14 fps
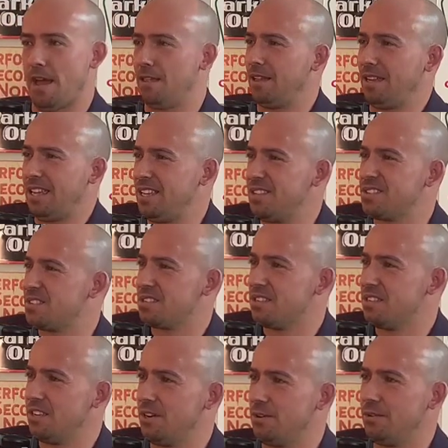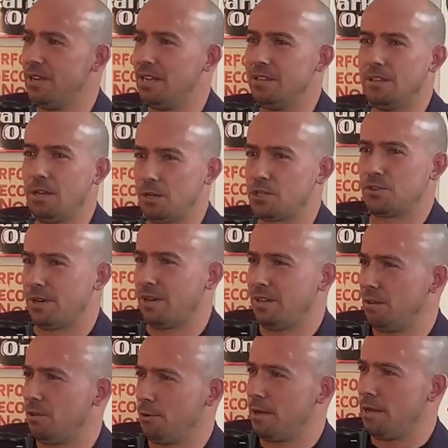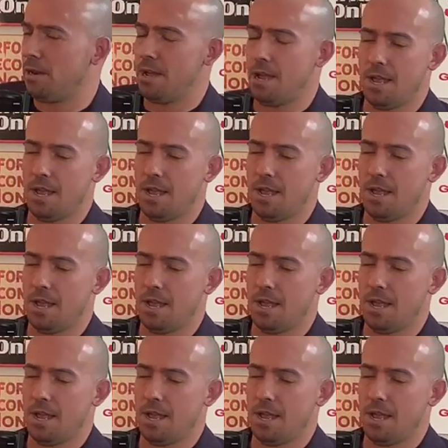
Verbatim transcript: elegance, you know, and luxury a little bit.